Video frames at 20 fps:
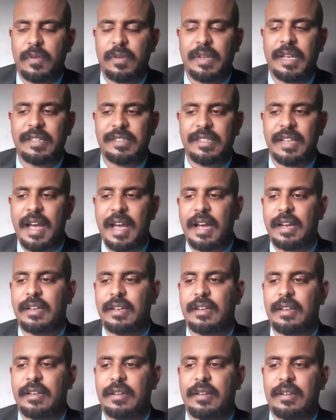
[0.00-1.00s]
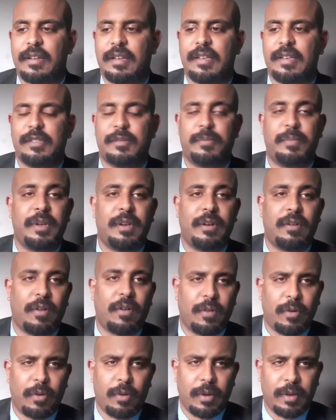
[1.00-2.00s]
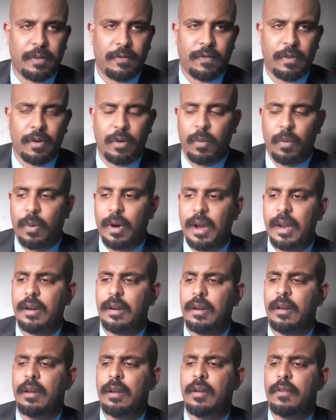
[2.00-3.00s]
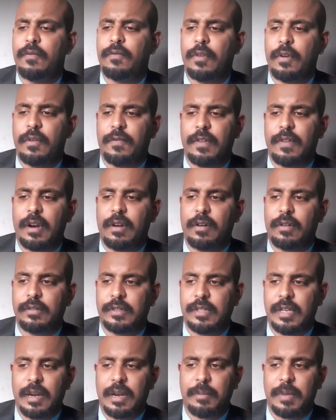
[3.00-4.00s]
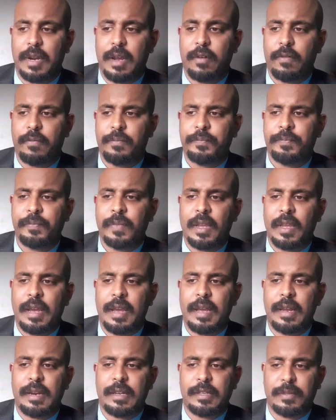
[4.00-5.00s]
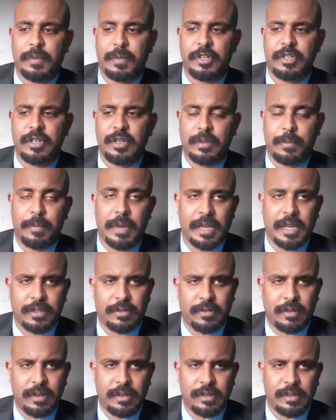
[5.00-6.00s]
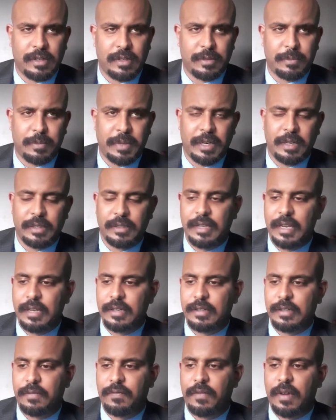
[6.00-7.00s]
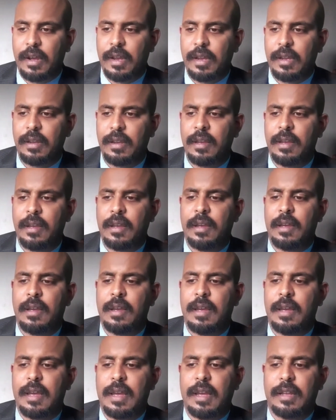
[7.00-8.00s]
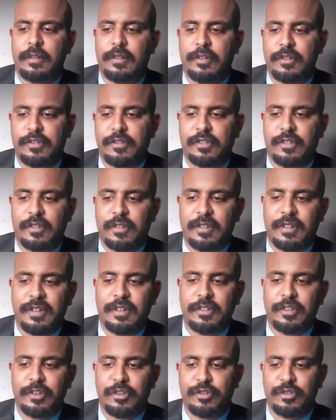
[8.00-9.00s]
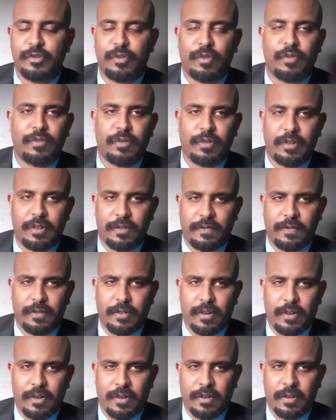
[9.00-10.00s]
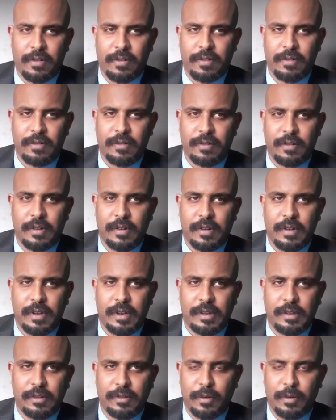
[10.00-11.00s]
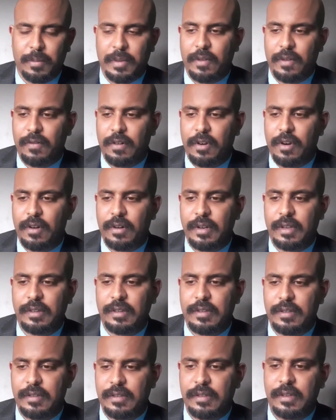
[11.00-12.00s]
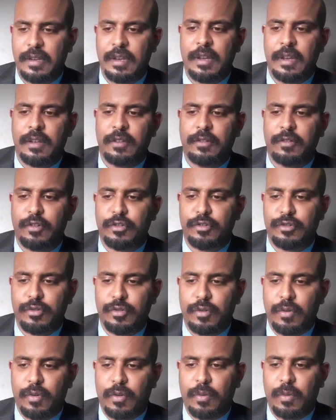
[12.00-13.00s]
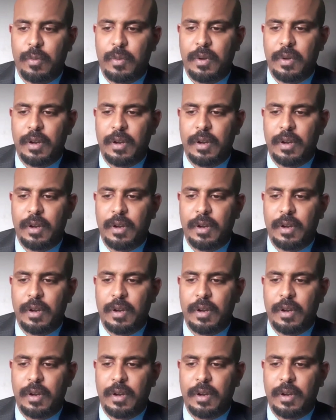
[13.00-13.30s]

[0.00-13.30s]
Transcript: attack has been ongoing for a while, for a very long time now, and especially the past 2 years has been intensifying. And there's no rule of law in Ethiopia regarding this. There's no